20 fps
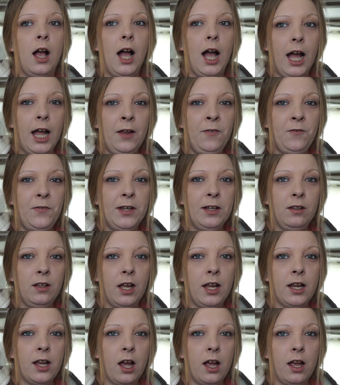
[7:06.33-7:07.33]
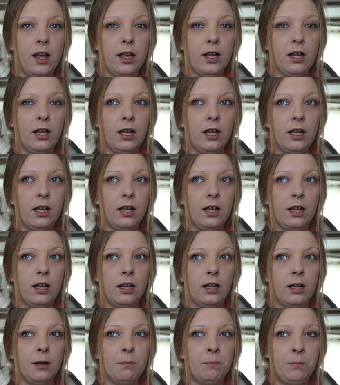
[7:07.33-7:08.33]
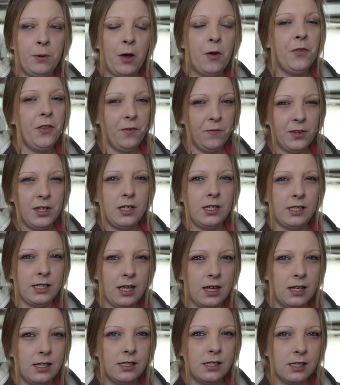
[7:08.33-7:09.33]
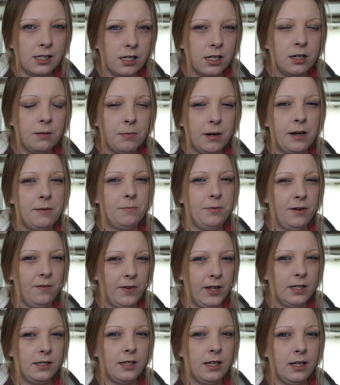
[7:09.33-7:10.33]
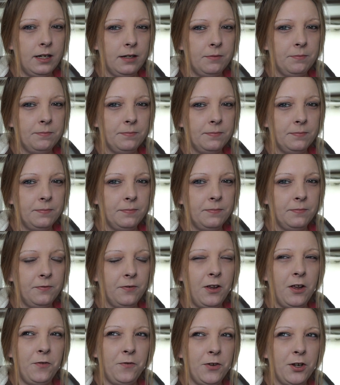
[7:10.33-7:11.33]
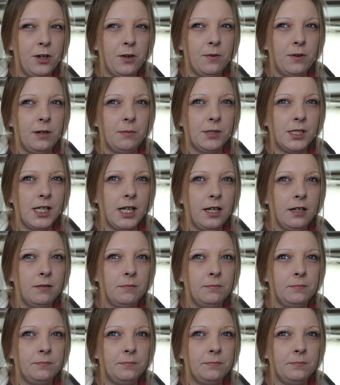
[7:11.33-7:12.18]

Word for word: I feel like both of these cases could have been prevented, if you know what I'm saying.